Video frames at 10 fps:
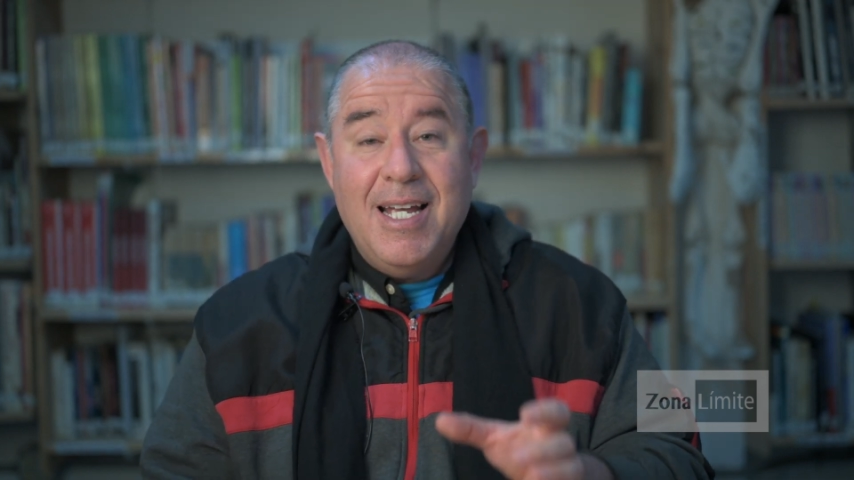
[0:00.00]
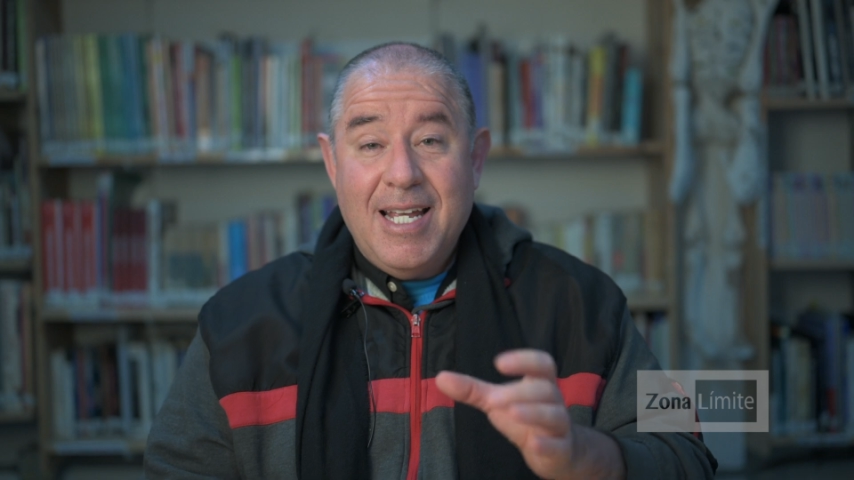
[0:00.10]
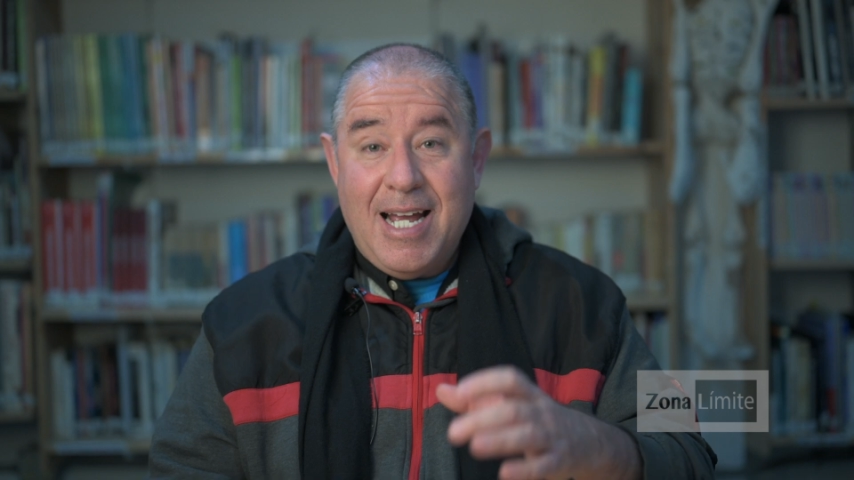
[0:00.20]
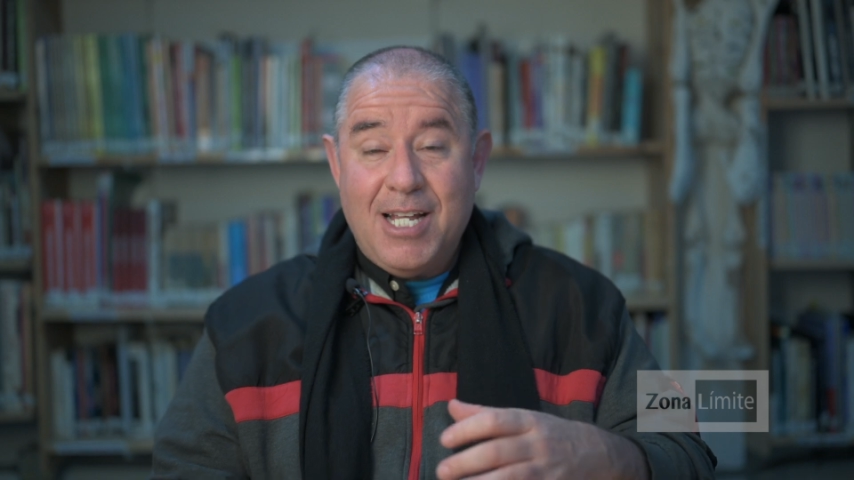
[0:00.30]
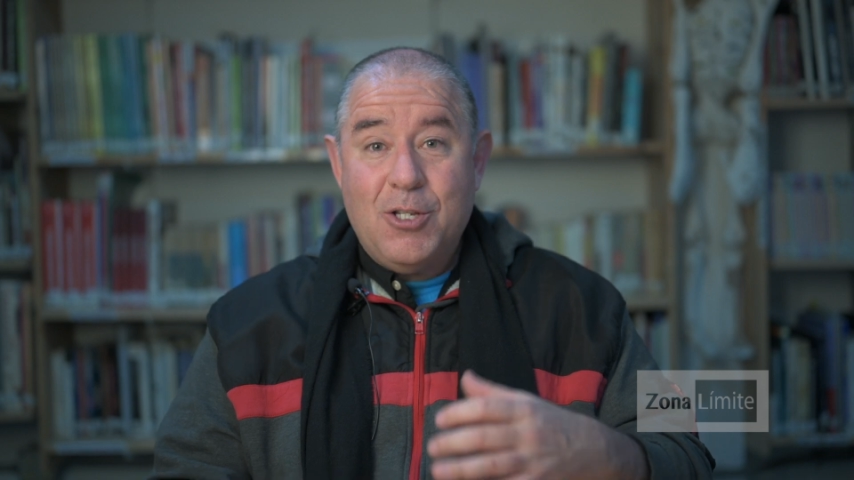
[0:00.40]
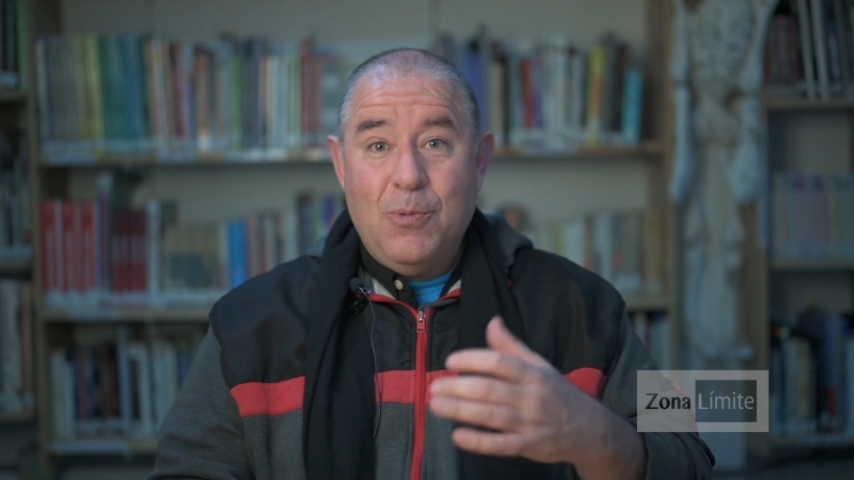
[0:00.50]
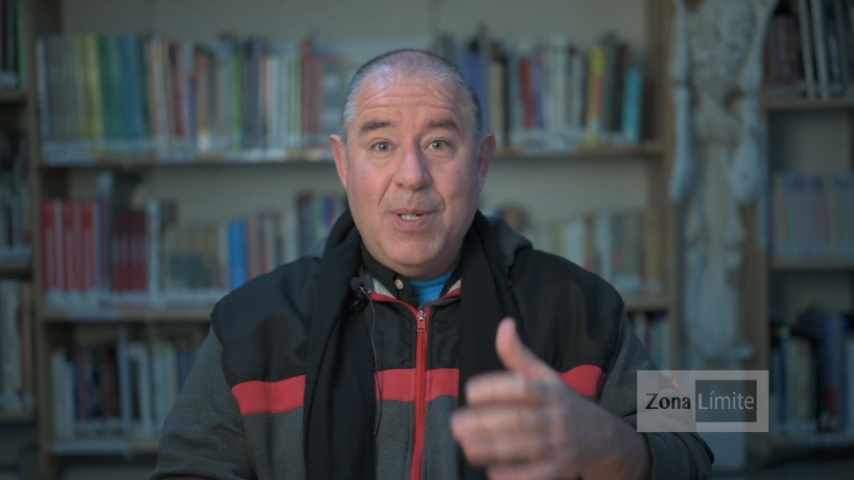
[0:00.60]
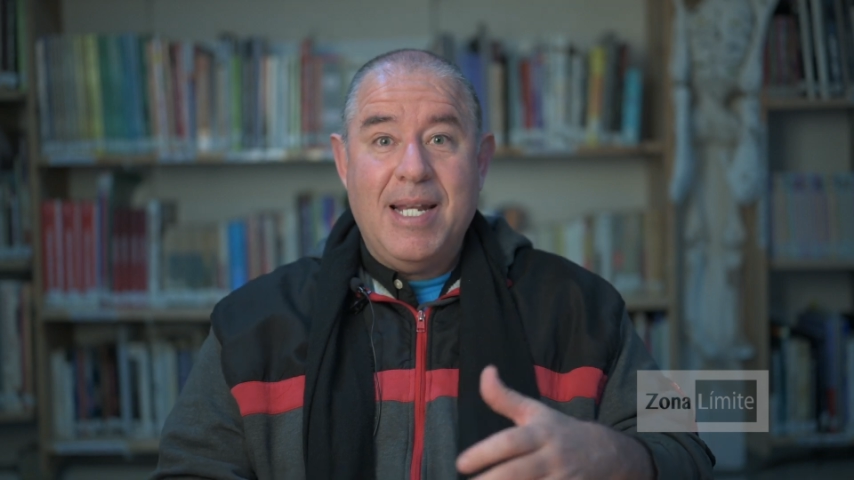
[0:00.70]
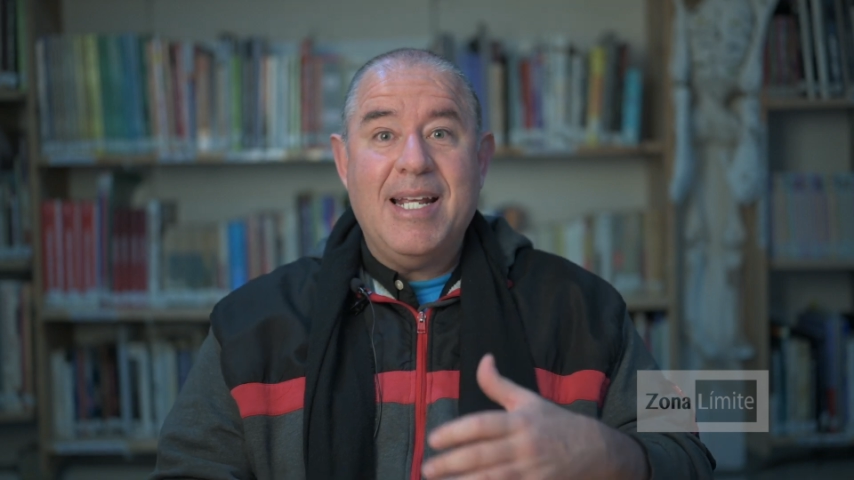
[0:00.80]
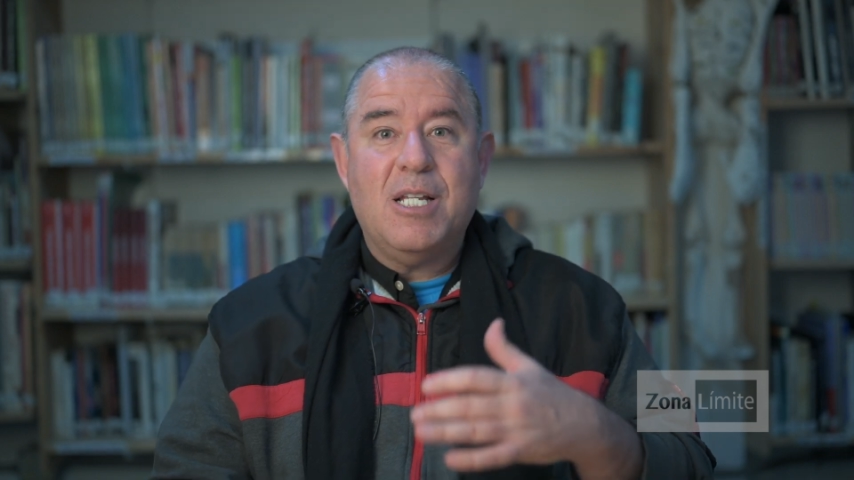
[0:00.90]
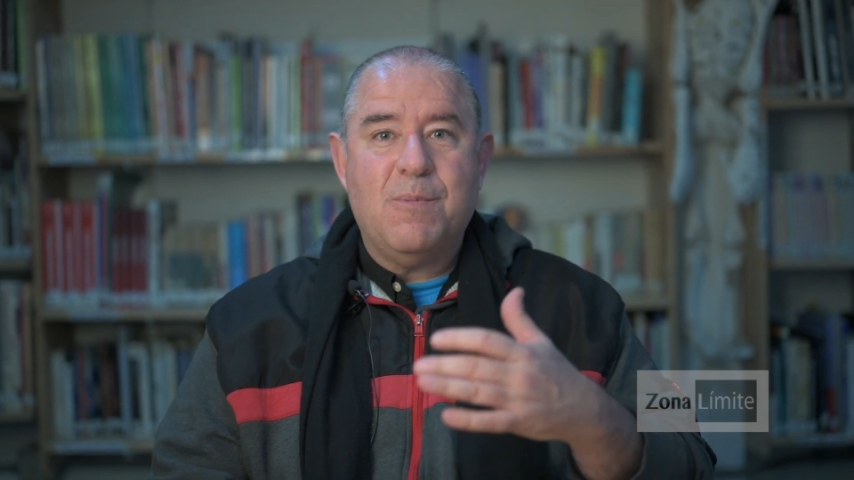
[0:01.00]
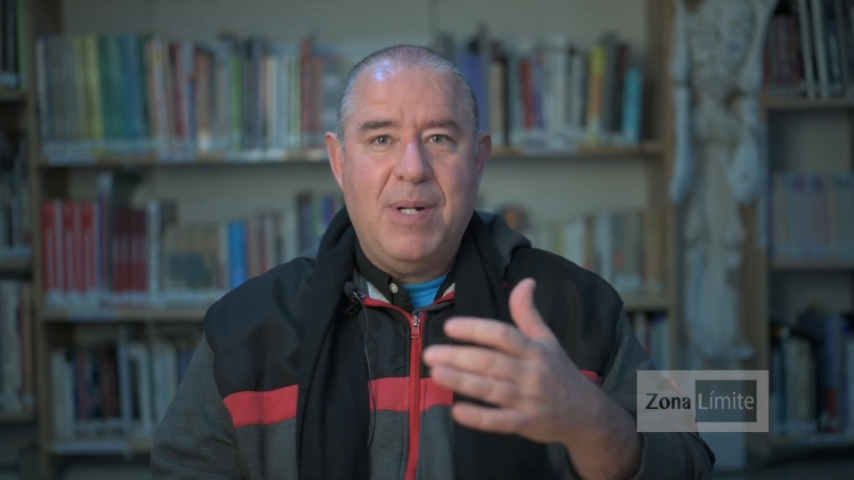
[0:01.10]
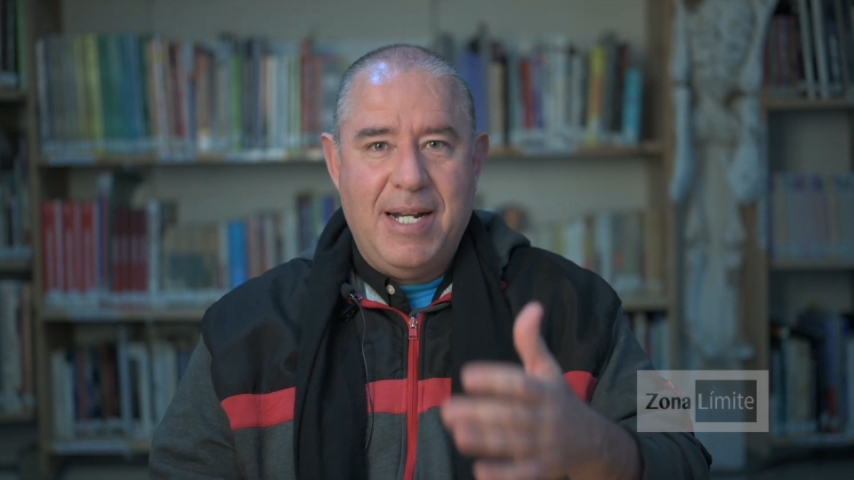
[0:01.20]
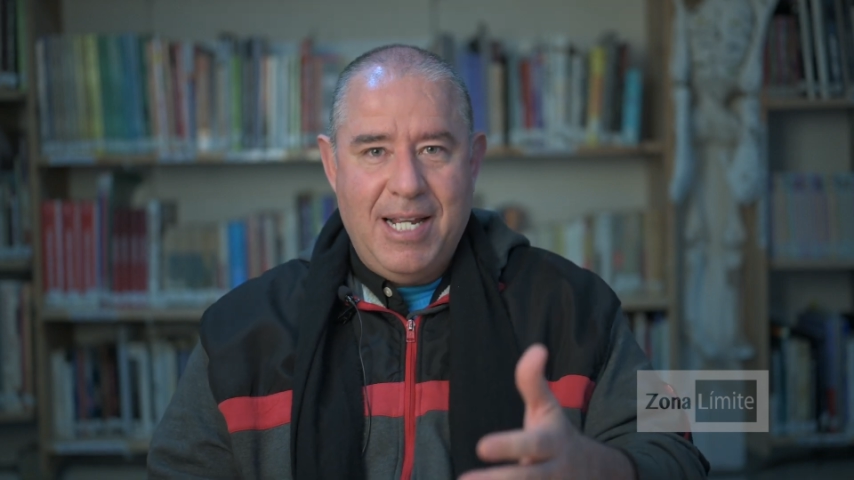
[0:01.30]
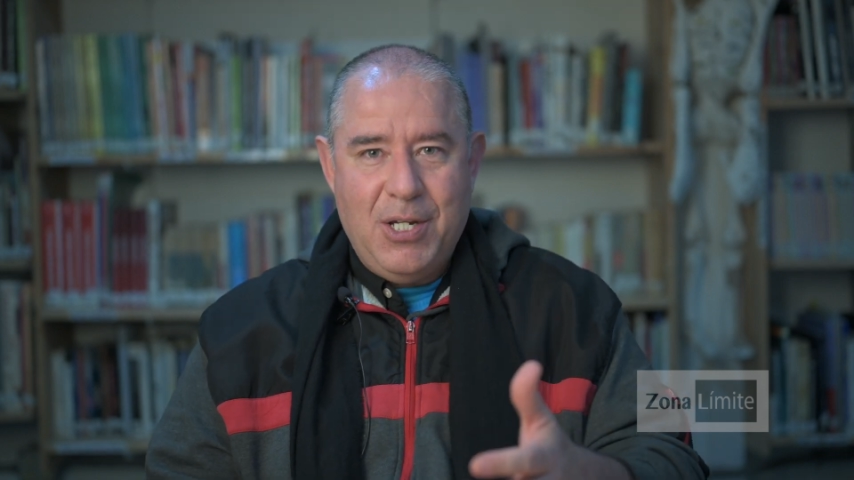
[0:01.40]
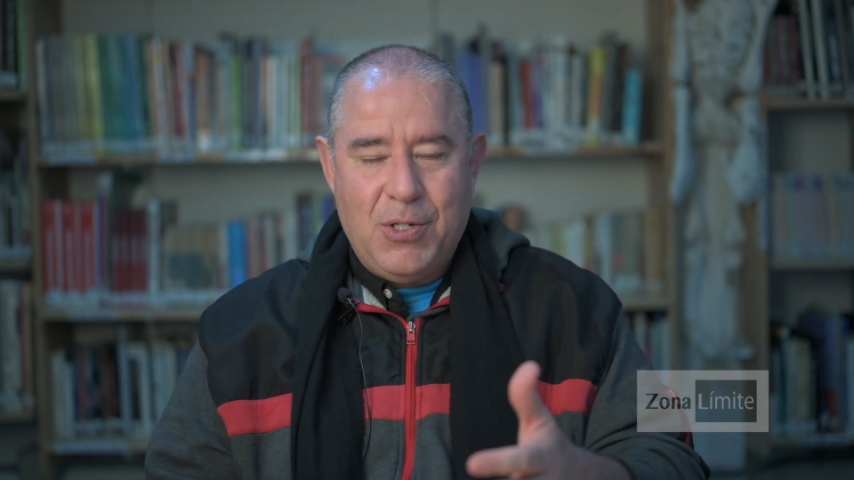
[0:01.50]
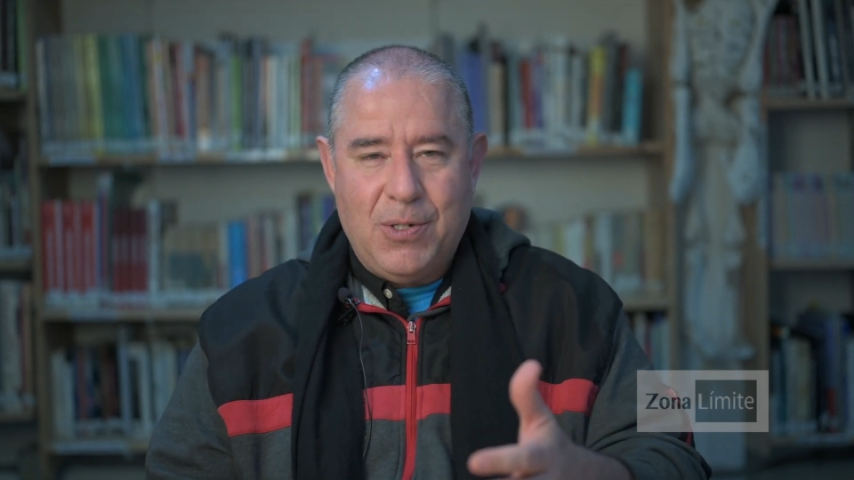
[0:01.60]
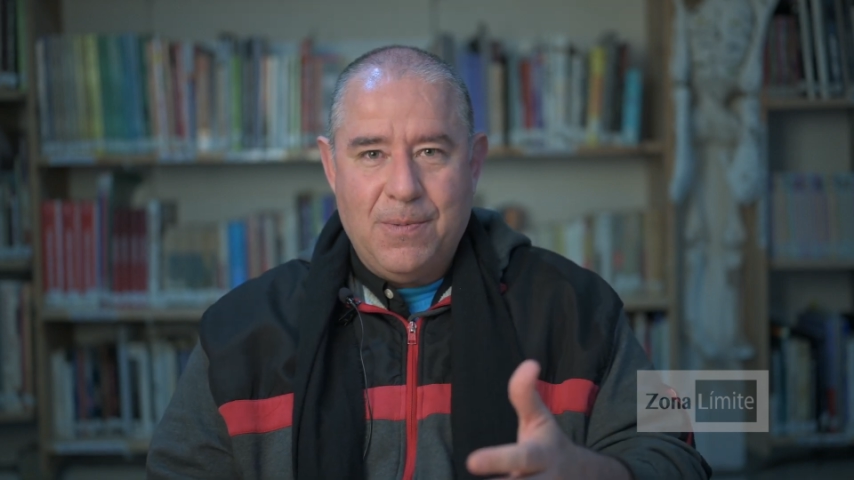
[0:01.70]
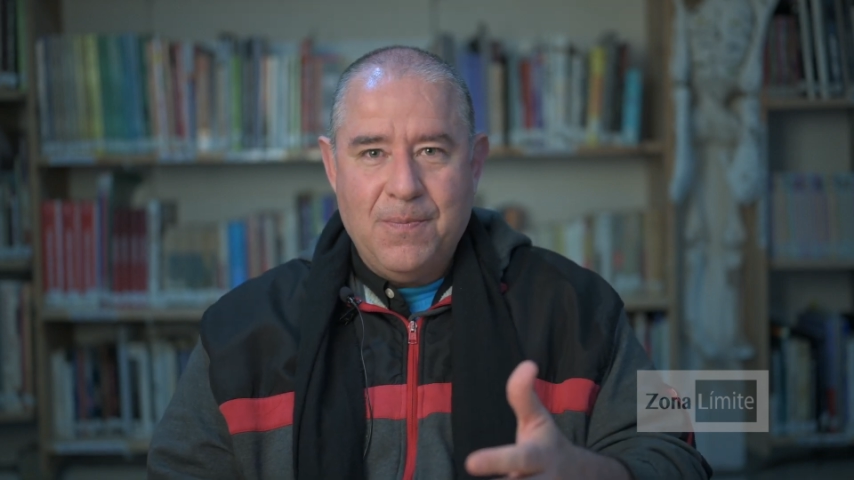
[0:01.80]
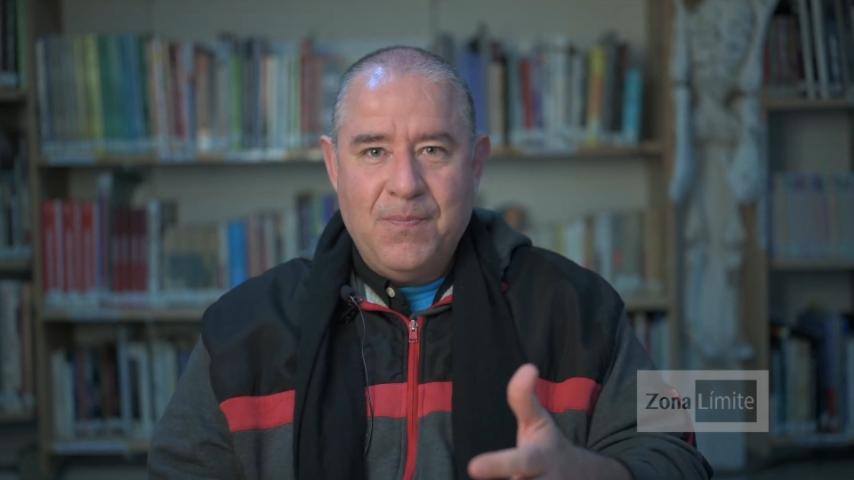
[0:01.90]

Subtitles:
It has to be an explanation,